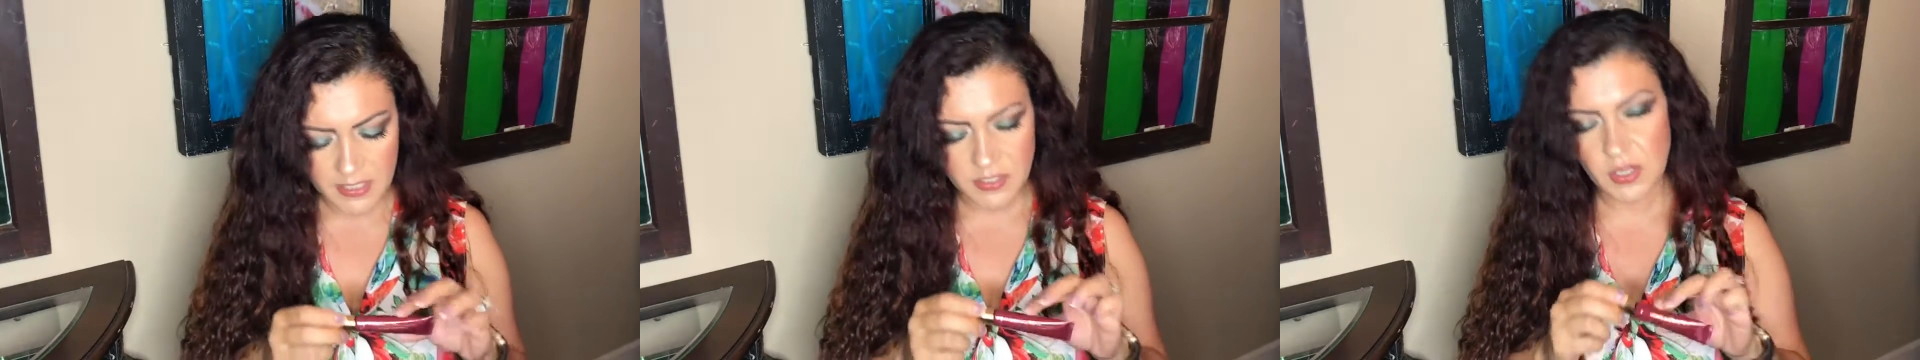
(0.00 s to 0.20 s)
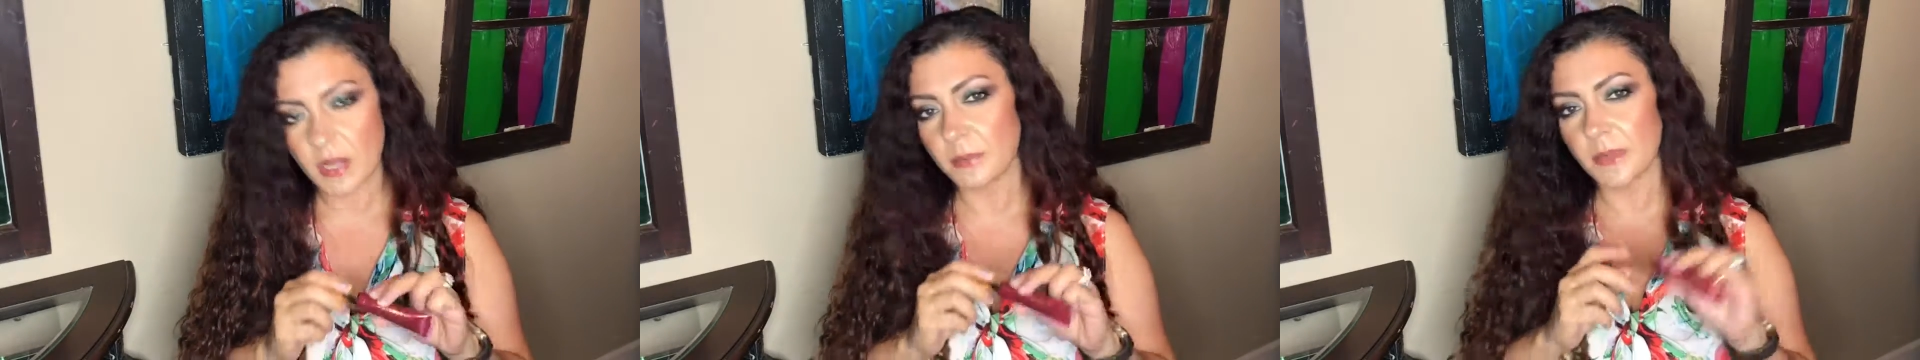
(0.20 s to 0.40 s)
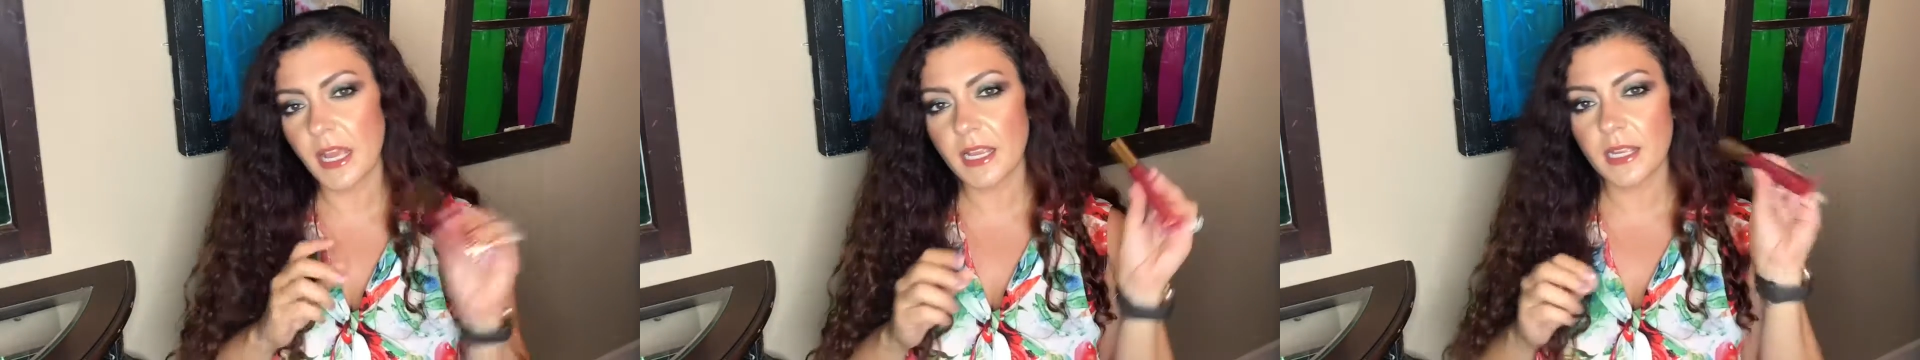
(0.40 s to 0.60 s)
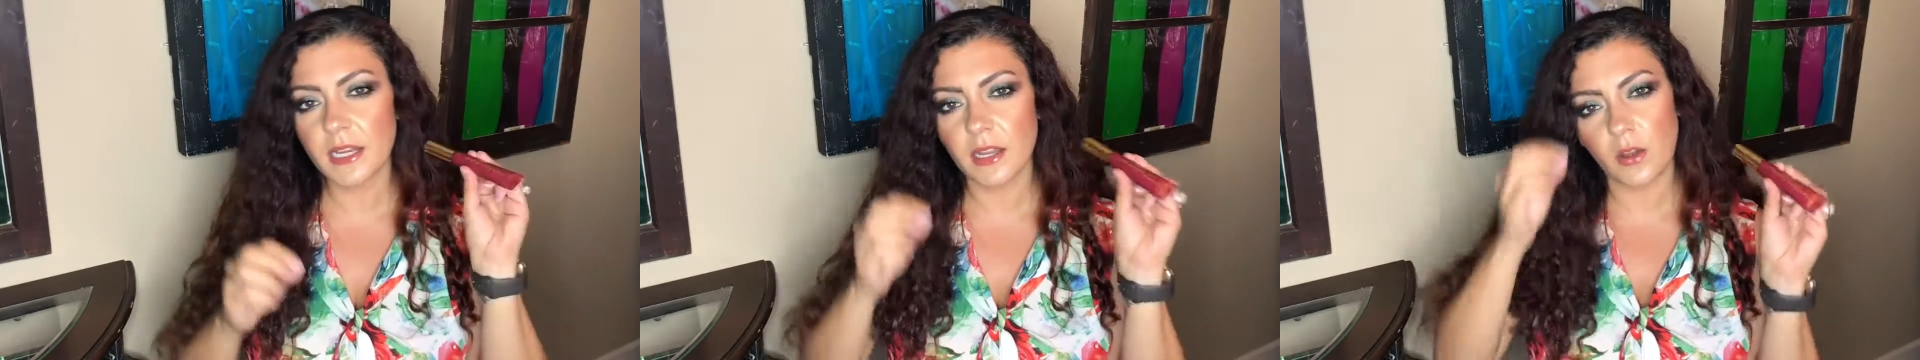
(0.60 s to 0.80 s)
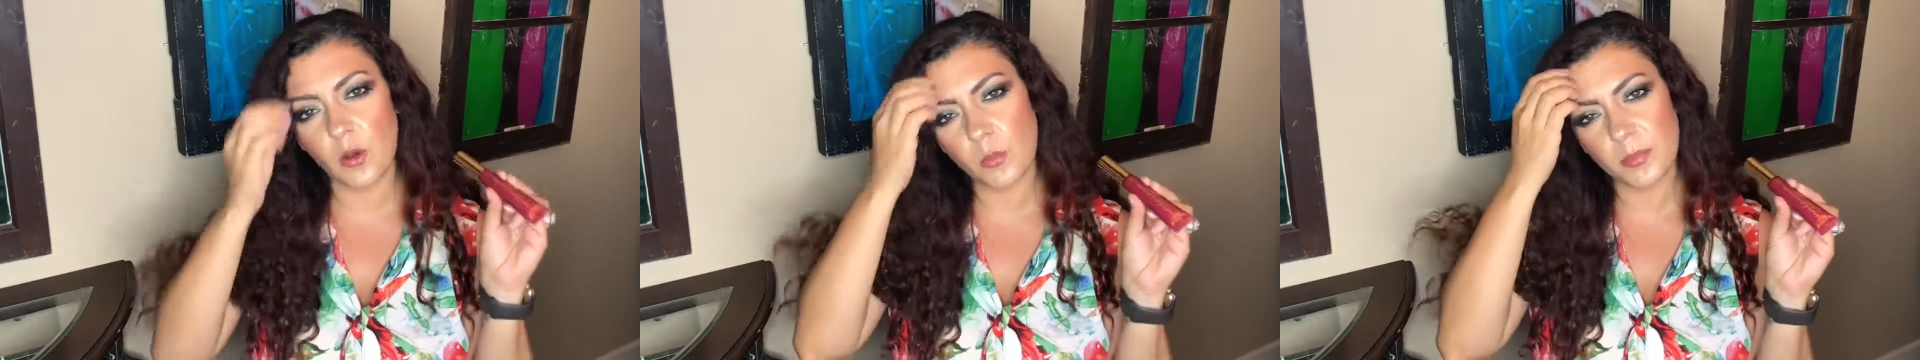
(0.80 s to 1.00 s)
So I'm not
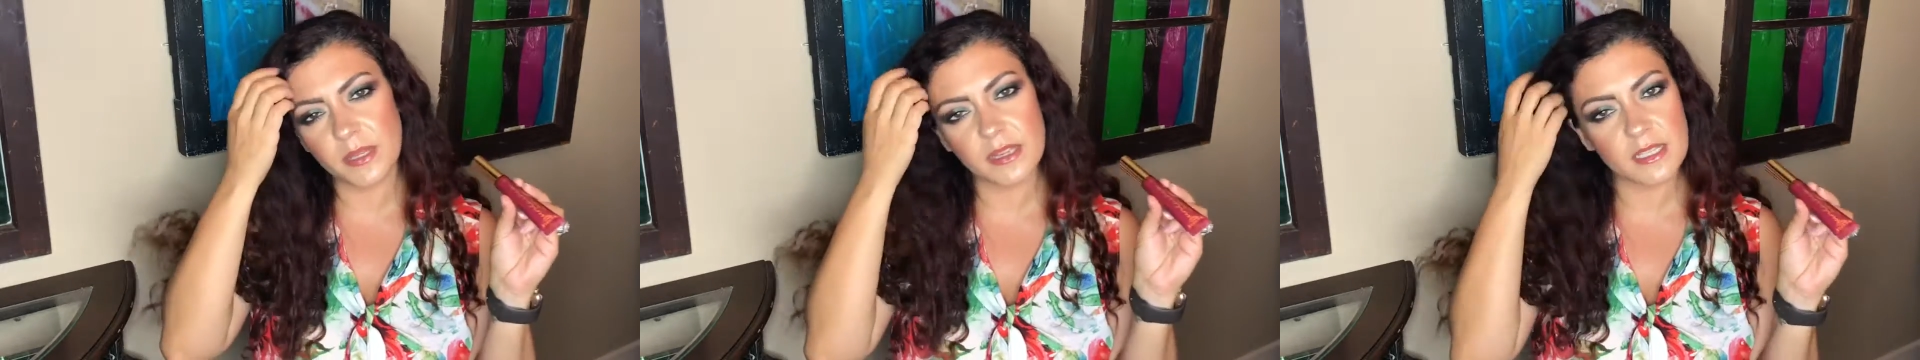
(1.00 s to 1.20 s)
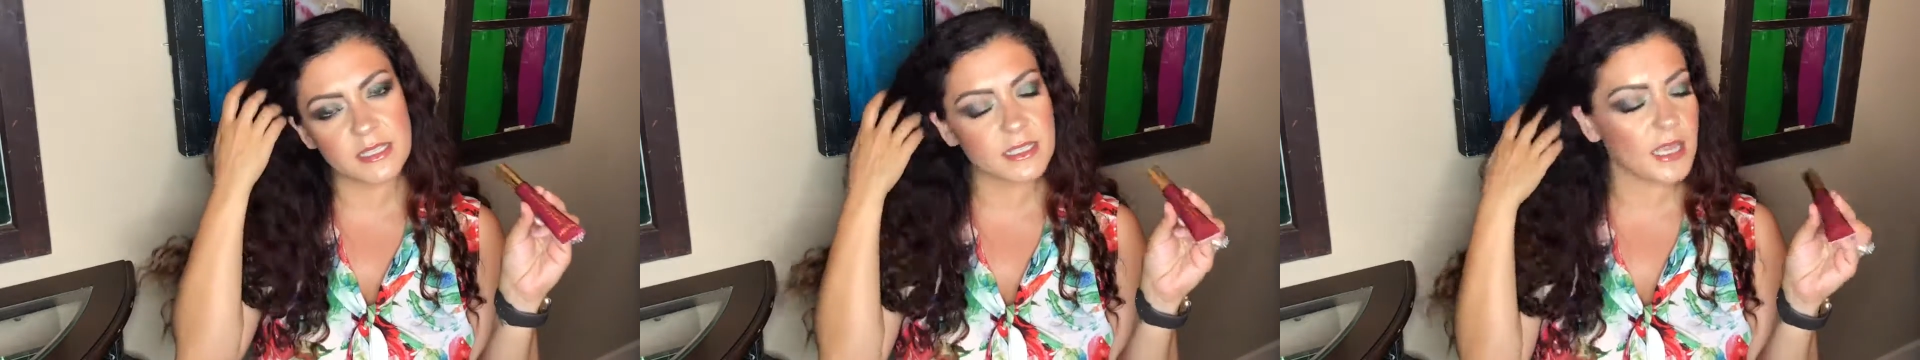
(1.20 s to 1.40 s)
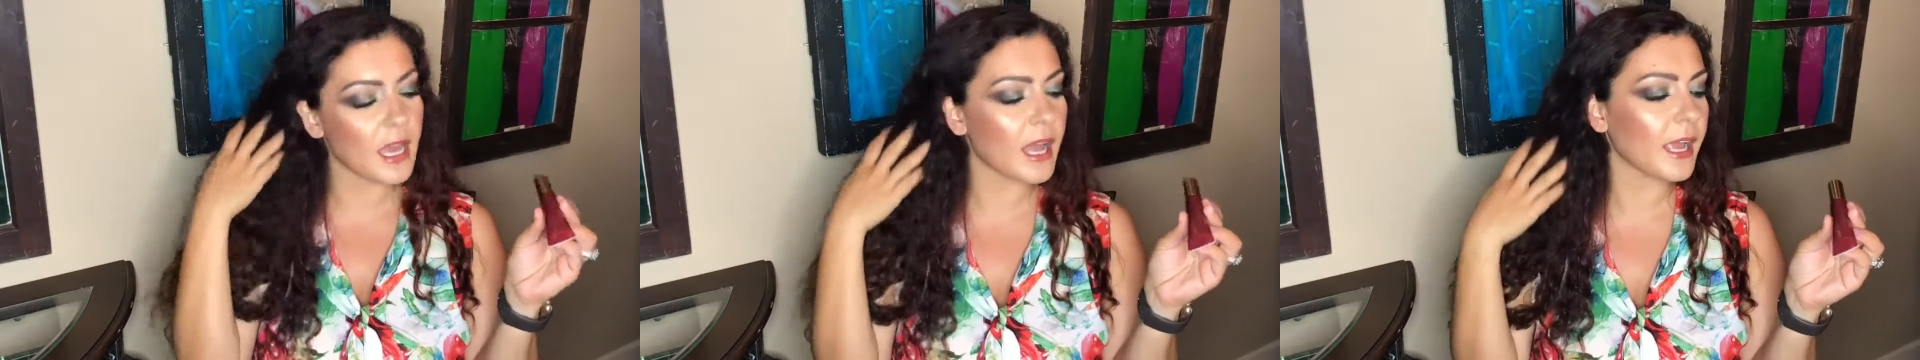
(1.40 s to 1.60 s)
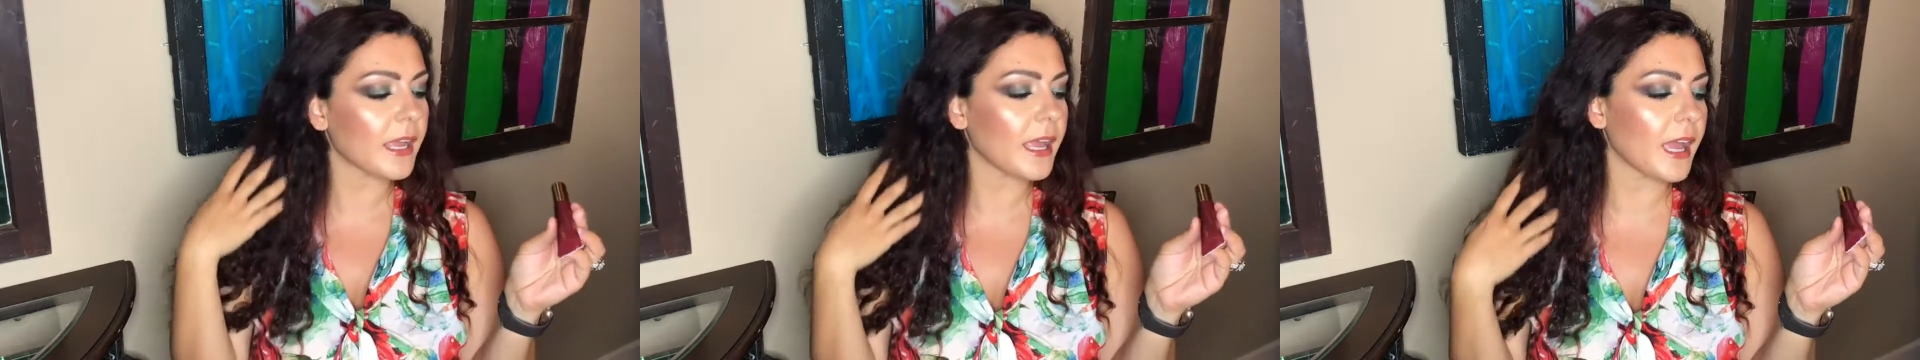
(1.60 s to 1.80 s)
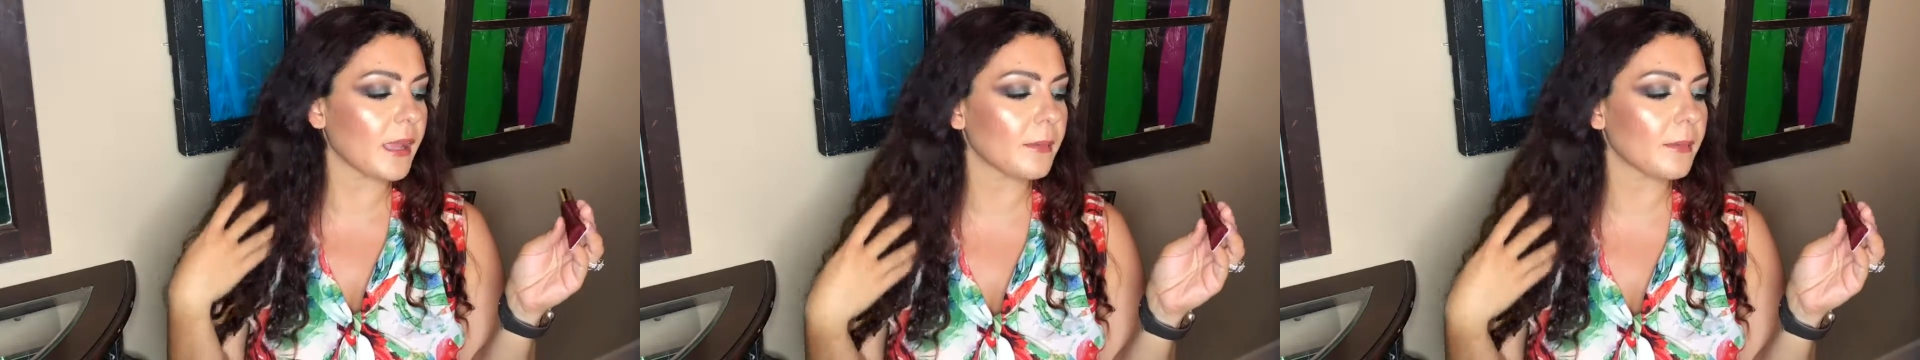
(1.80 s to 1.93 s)
gonna open this guy.